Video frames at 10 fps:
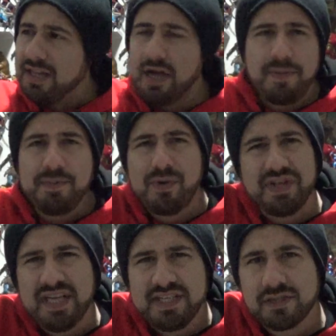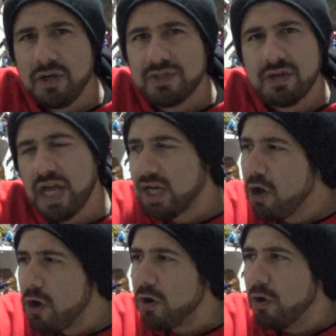A lot of people on the East Coast are like,
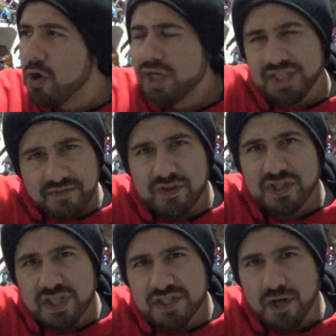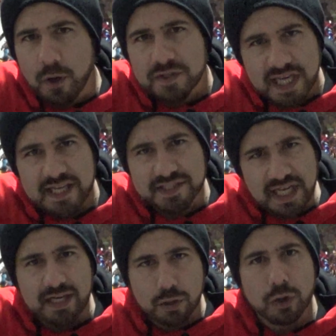"Oh, San Francisco is that is
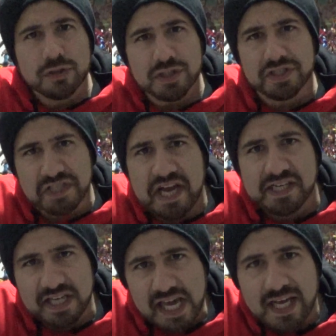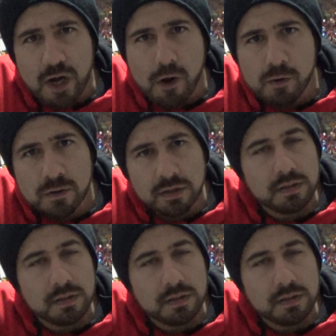that close to San Diego?"